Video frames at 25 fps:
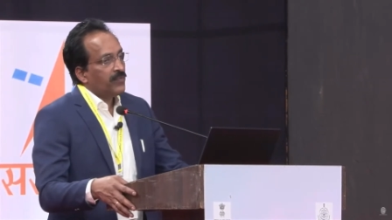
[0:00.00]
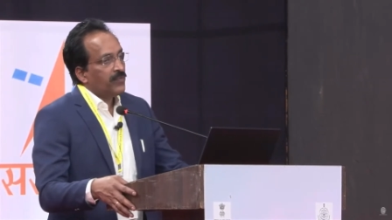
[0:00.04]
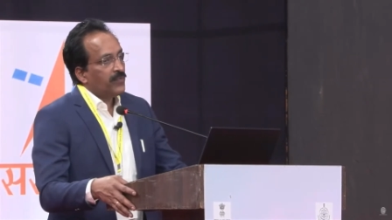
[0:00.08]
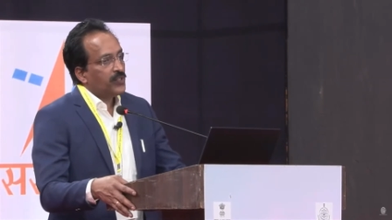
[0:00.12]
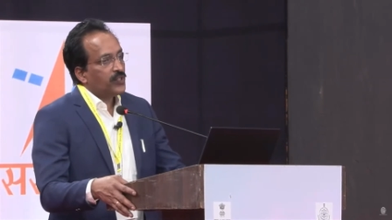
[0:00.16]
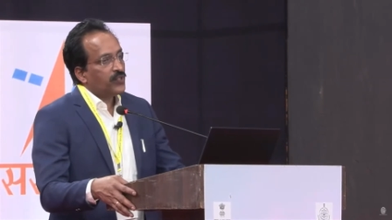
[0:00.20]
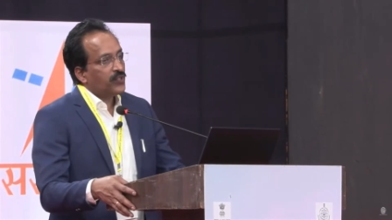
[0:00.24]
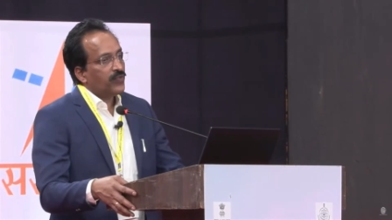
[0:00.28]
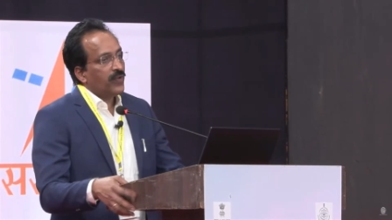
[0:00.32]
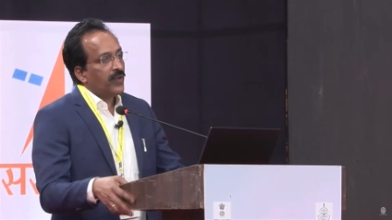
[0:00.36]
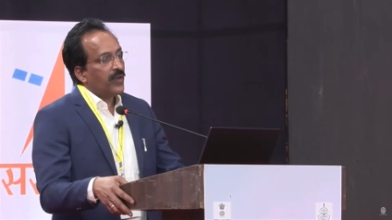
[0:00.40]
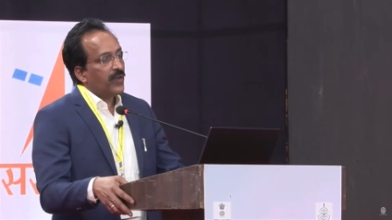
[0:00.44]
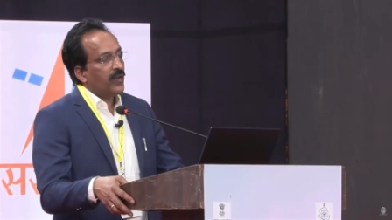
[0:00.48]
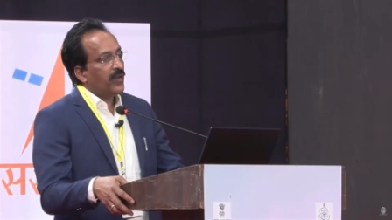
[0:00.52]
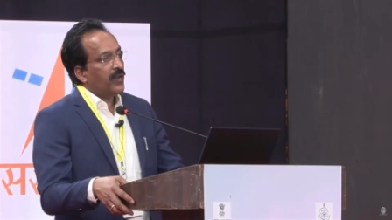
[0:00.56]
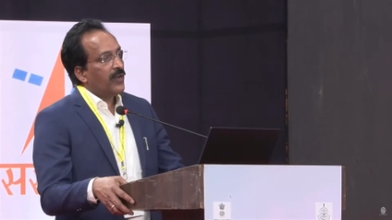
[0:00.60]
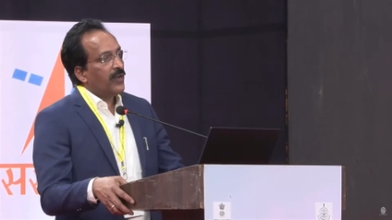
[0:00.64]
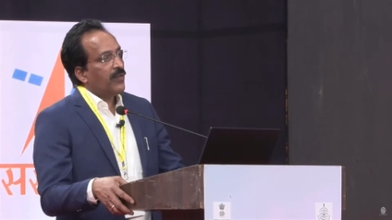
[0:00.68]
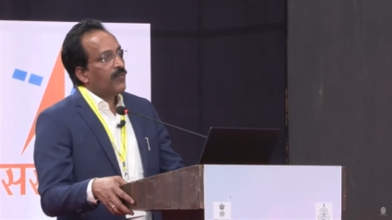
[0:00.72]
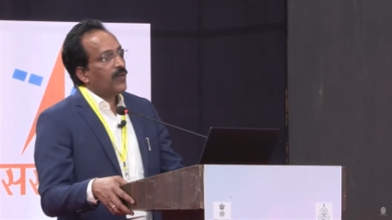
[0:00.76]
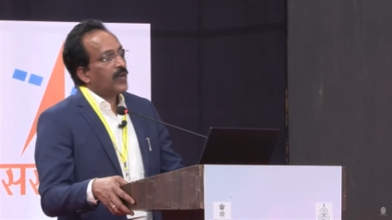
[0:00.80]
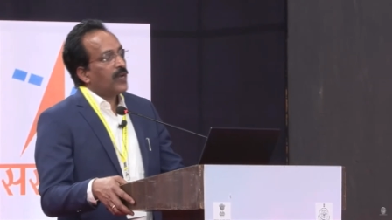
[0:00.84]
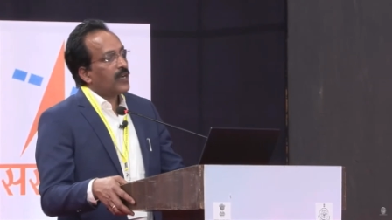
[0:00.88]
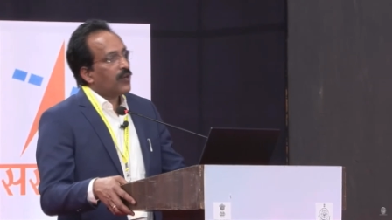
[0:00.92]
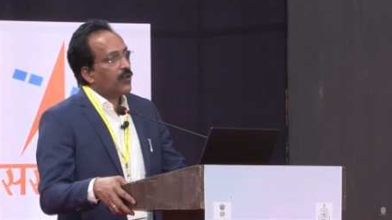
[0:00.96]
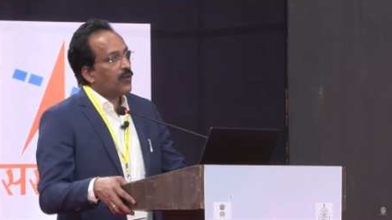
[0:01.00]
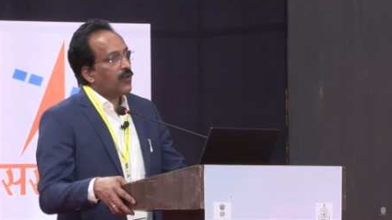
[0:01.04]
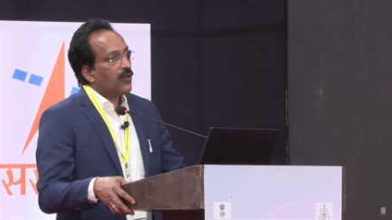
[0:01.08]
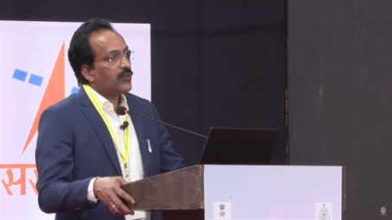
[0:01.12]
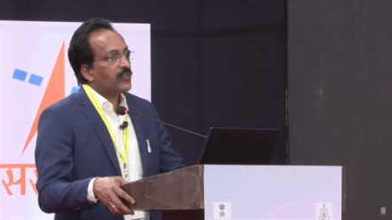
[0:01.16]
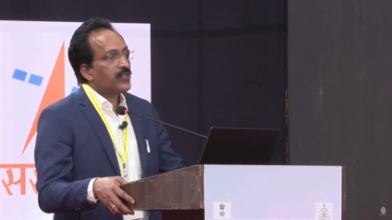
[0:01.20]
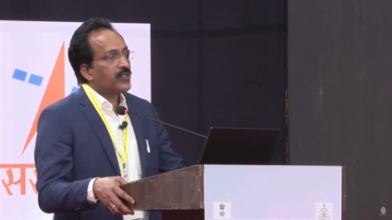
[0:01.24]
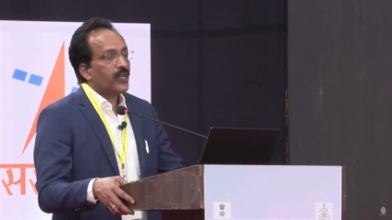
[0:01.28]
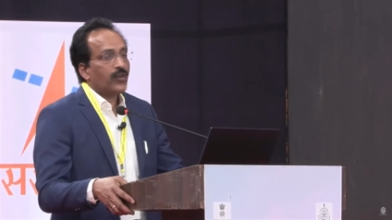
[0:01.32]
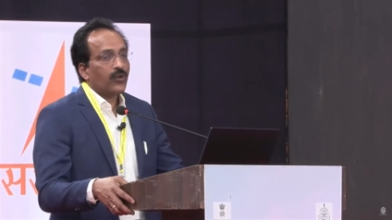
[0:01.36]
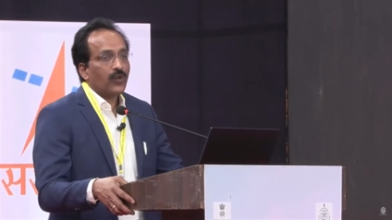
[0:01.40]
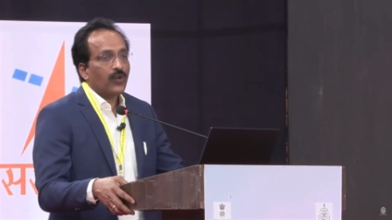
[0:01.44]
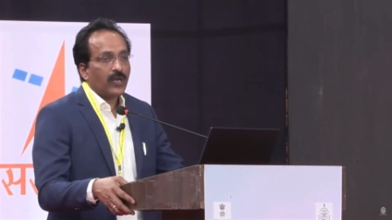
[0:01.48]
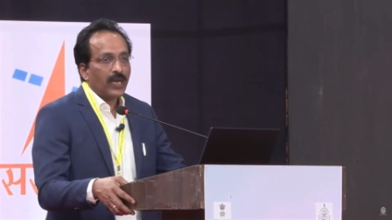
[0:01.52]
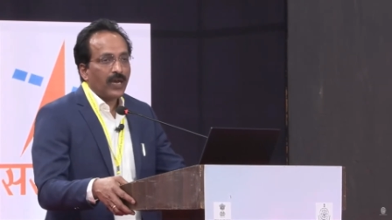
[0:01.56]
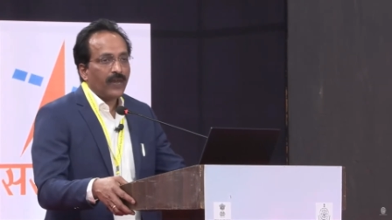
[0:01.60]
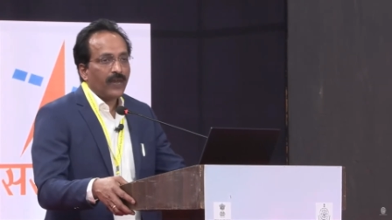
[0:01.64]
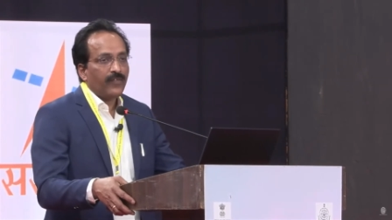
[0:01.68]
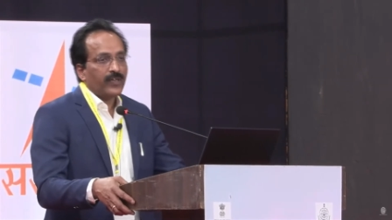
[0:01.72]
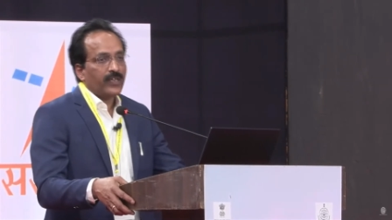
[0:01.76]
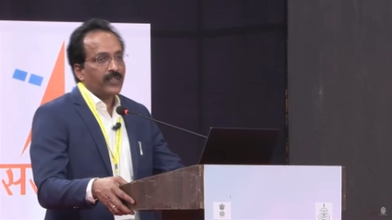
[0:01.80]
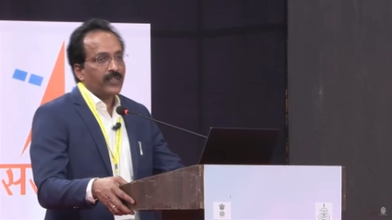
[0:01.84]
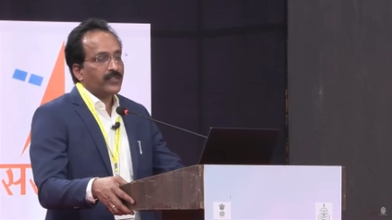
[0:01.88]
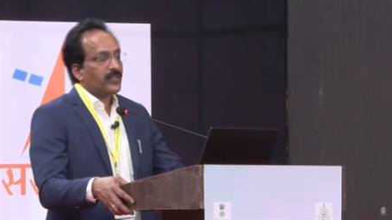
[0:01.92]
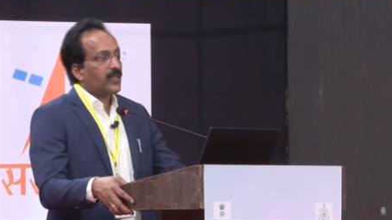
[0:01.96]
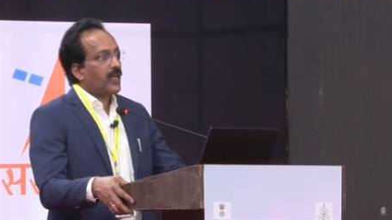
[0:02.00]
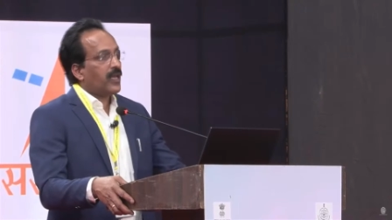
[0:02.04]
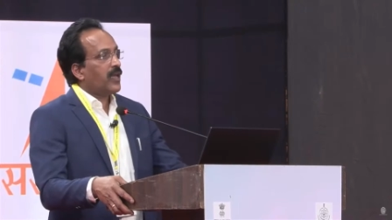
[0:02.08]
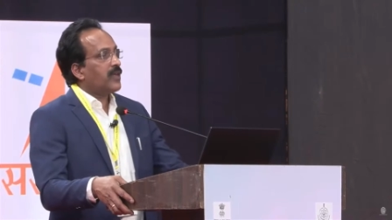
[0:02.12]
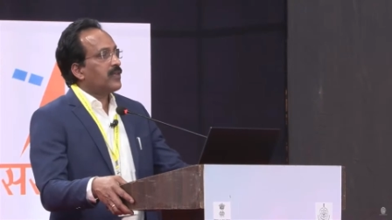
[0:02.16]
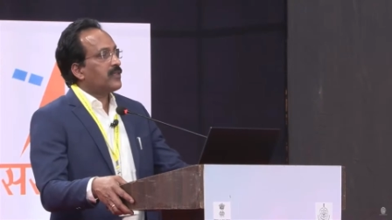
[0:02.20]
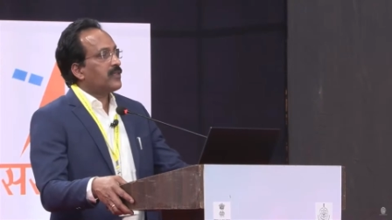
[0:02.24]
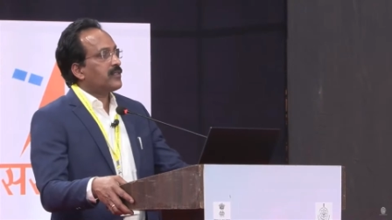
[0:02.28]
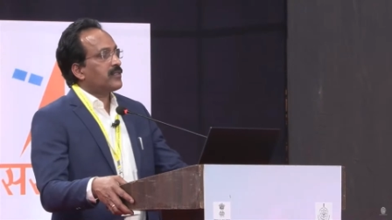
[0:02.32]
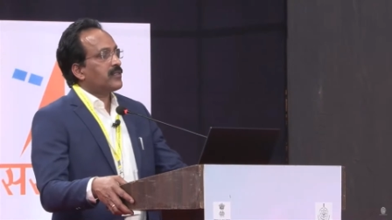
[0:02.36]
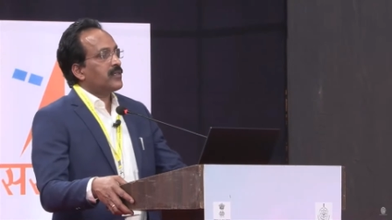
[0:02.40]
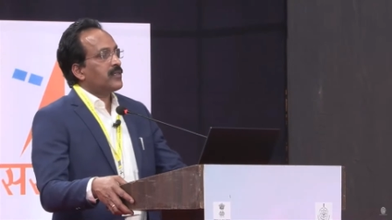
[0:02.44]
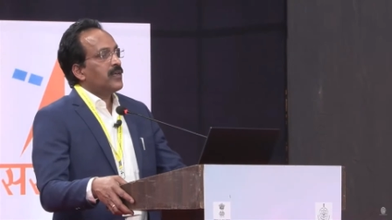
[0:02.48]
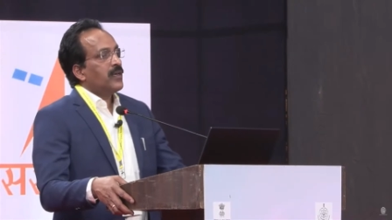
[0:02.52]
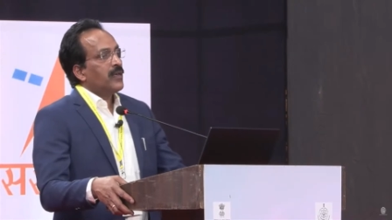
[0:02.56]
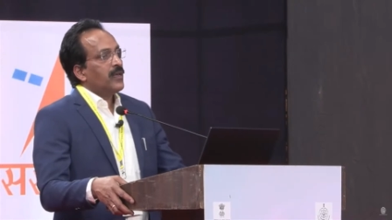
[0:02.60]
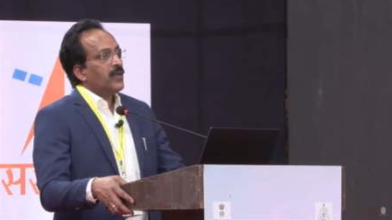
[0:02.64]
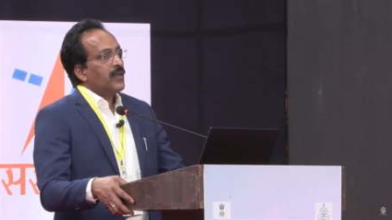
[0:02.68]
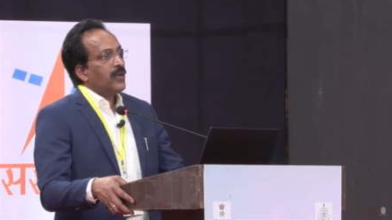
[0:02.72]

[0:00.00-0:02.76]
which will work on zero gravity science,